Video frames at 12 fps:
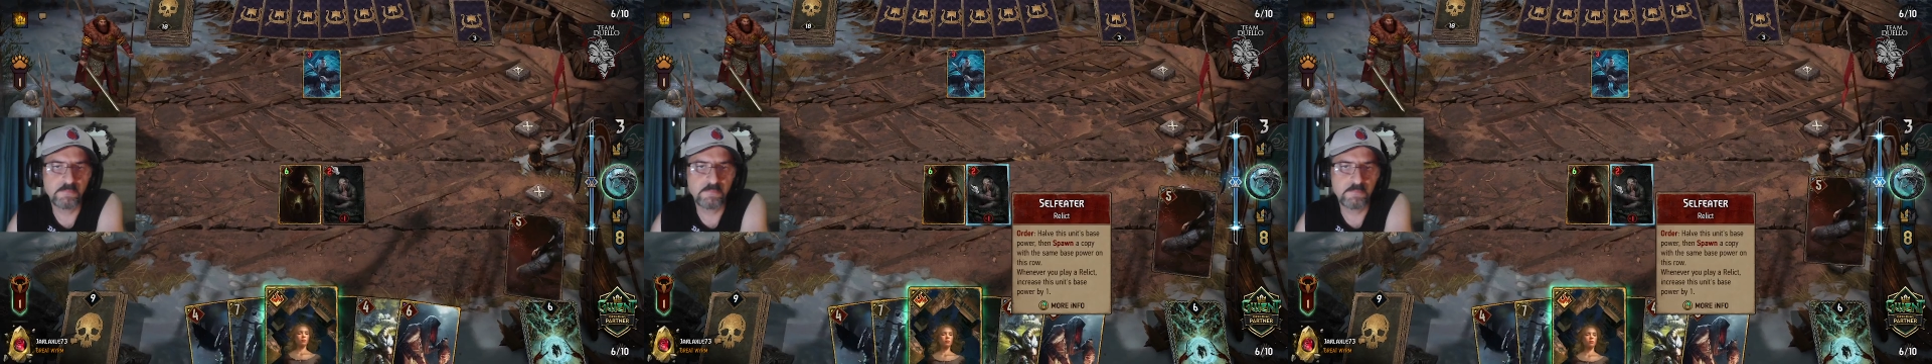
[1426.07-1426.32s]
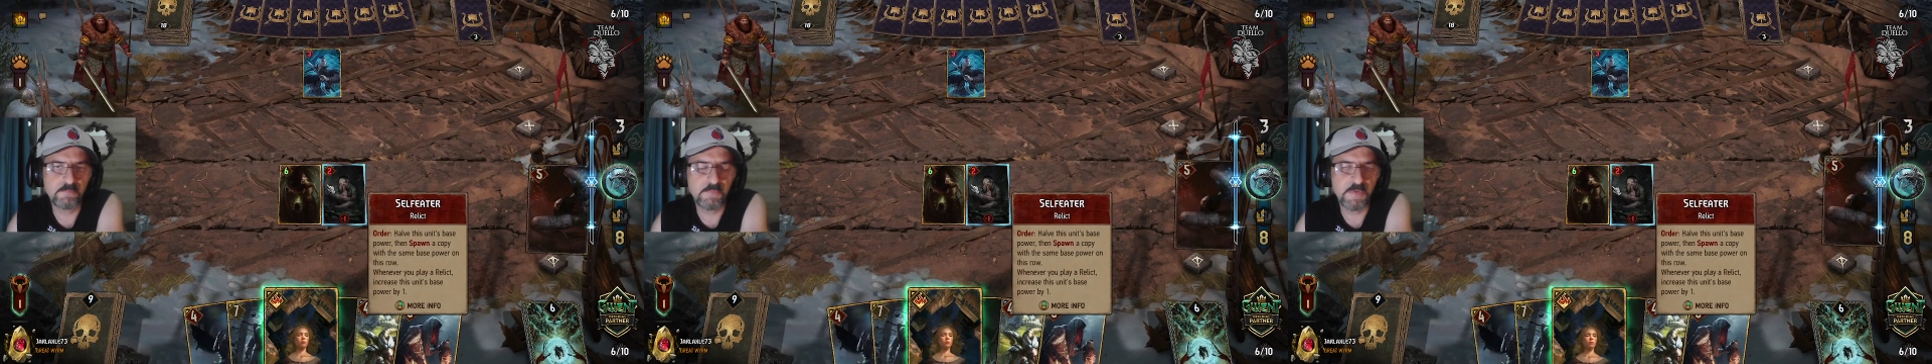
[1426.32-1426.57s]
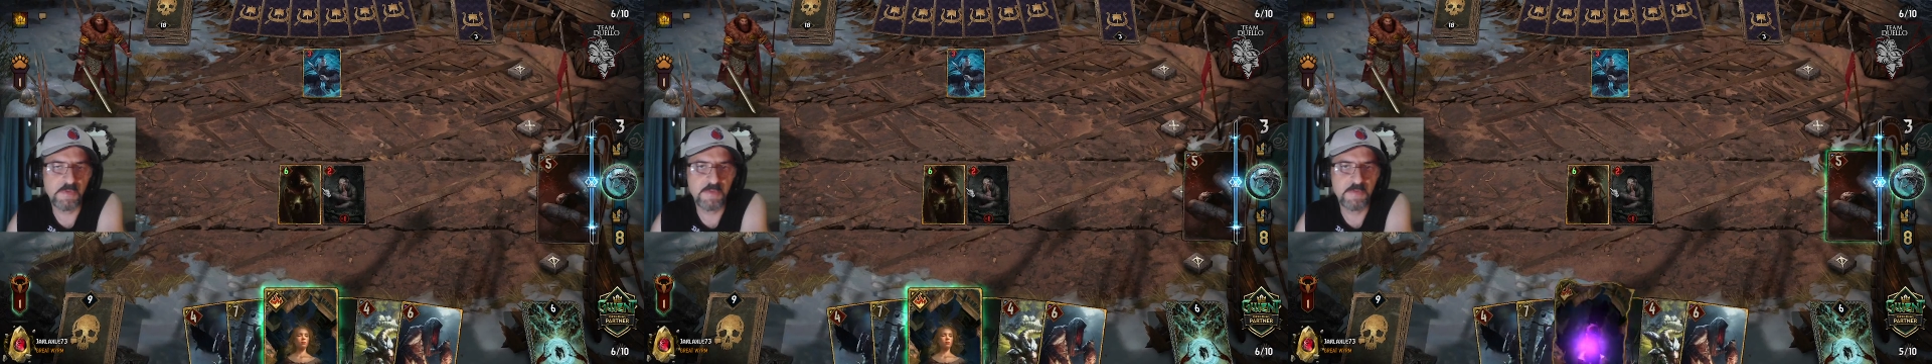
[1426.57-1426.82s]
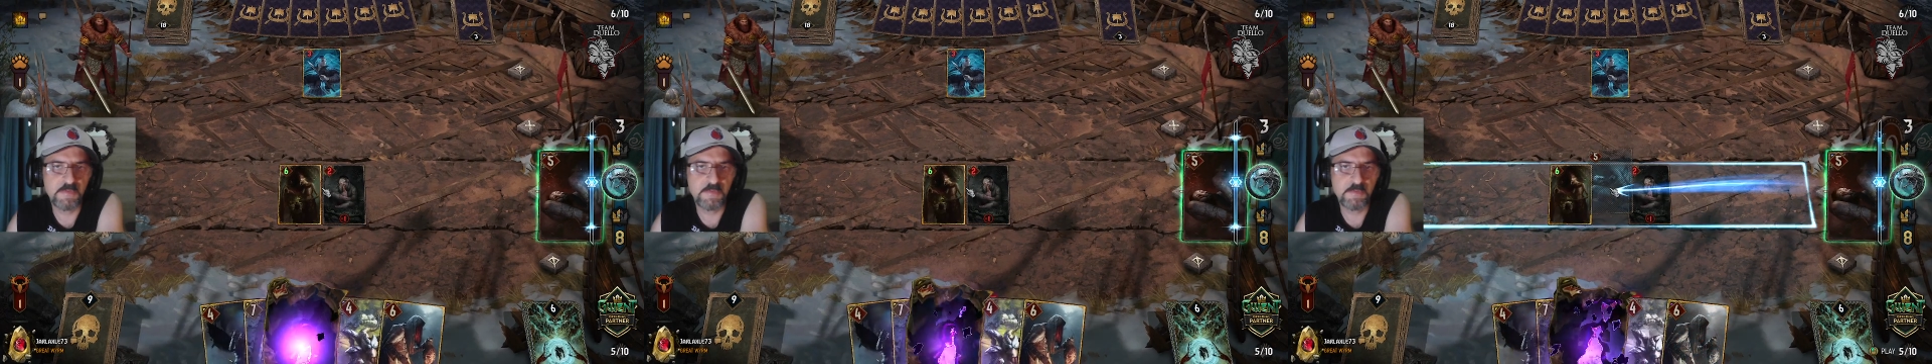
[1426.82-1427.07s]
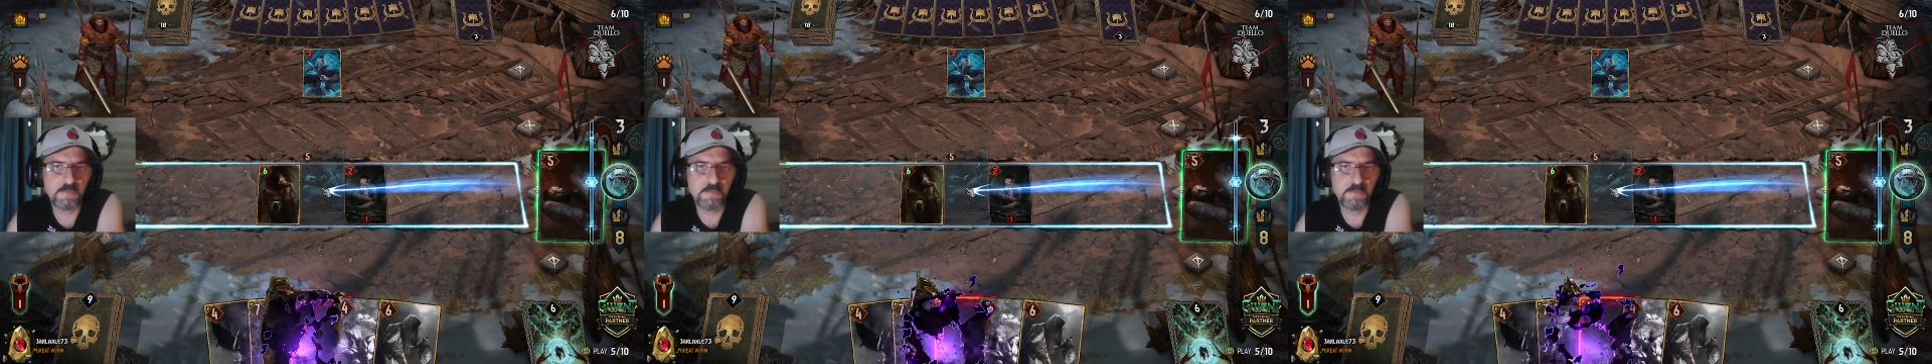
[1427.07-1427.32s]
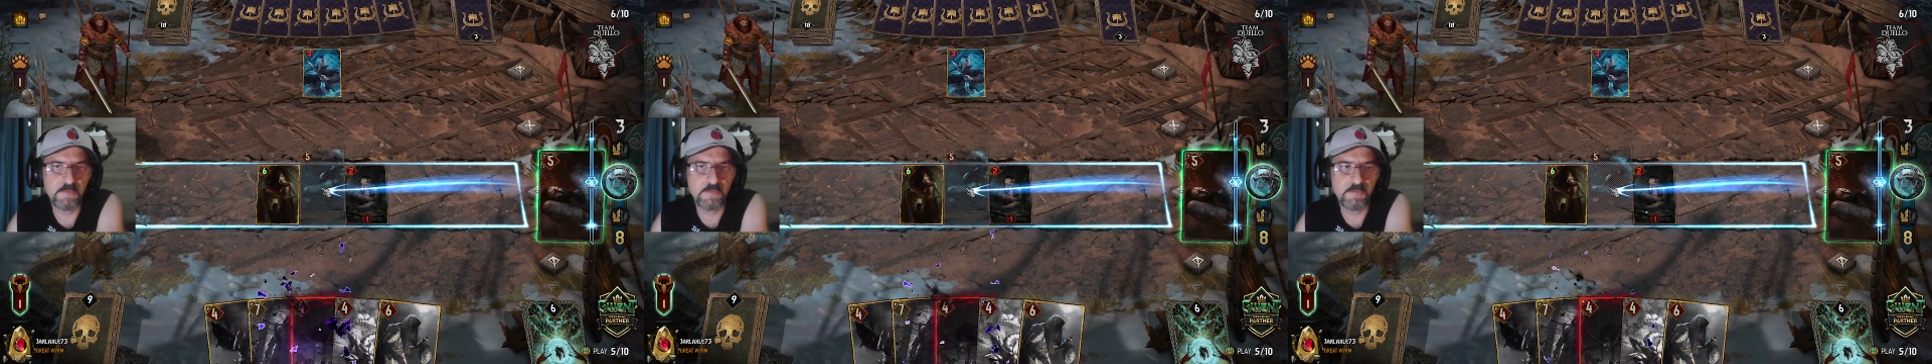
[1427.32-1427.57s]
But let's
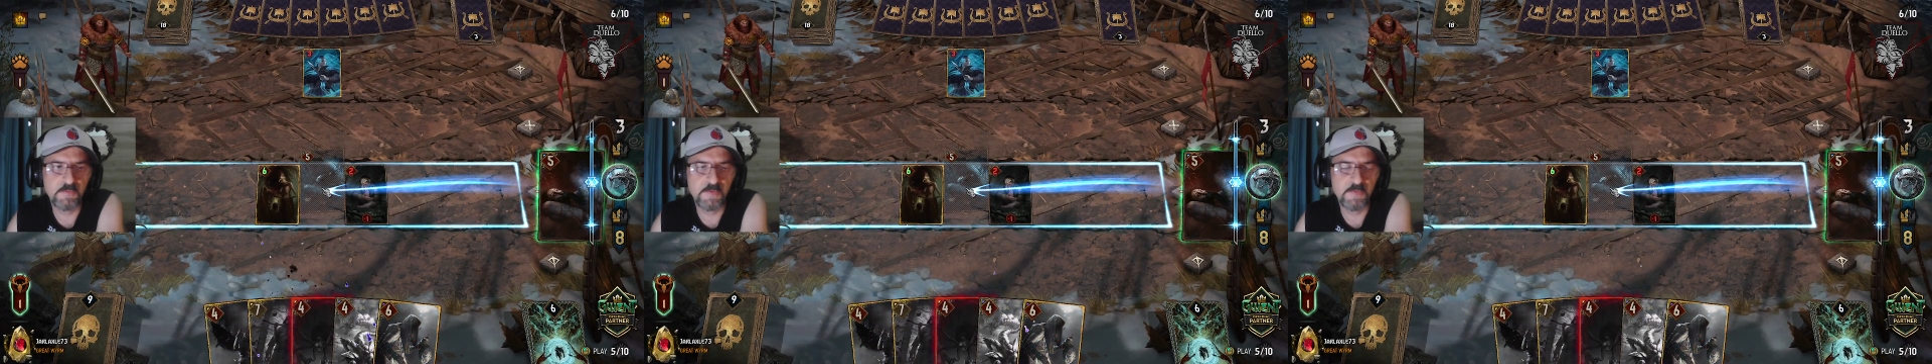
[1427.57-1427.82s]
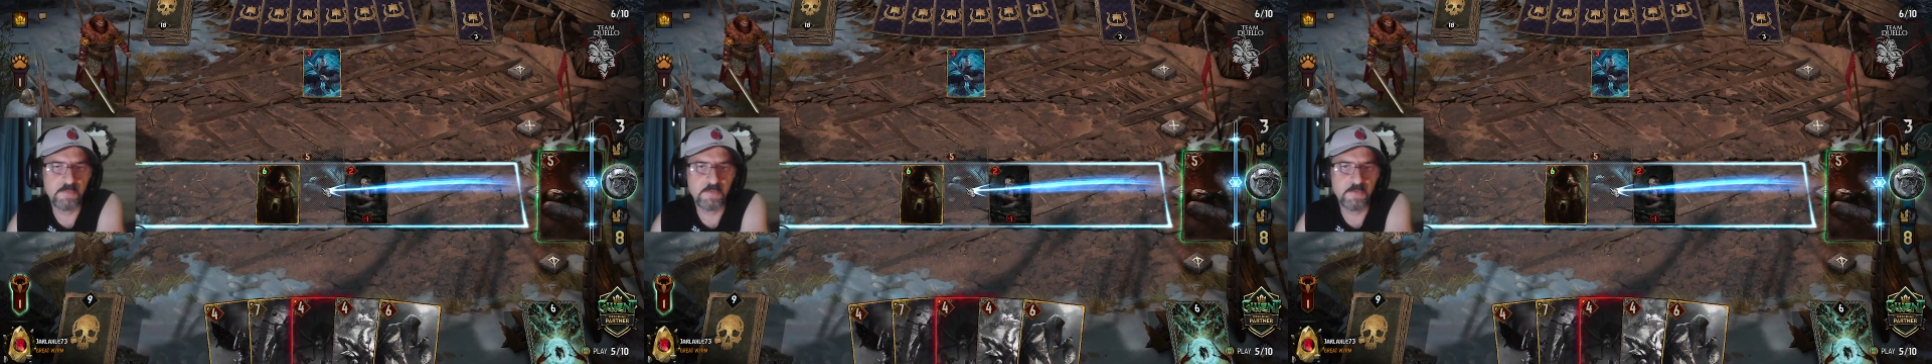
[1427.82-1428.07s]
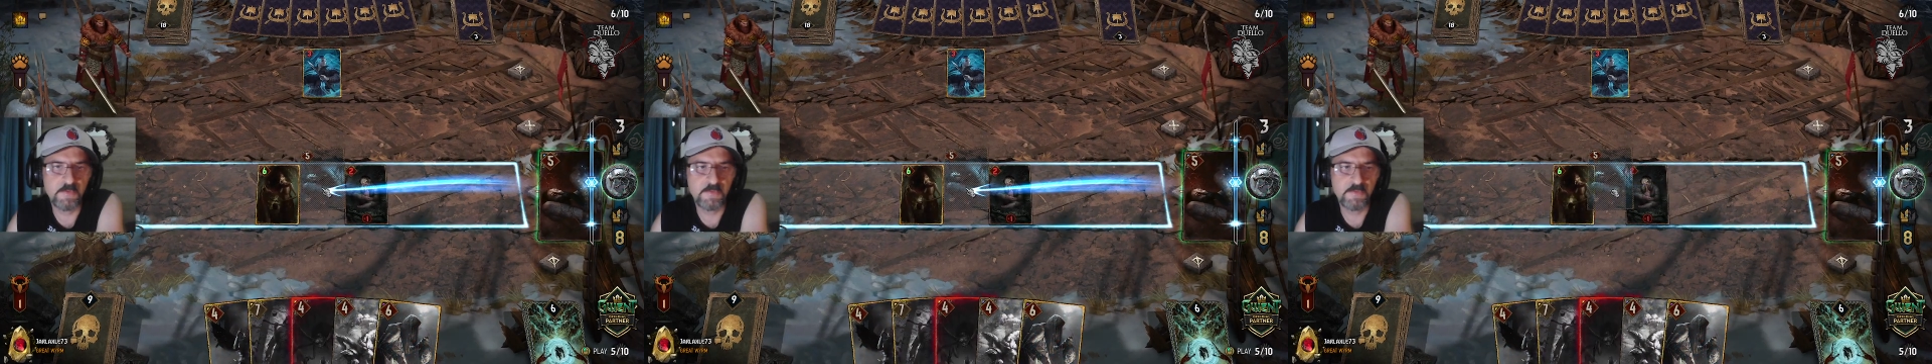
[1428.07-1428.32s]
do this first.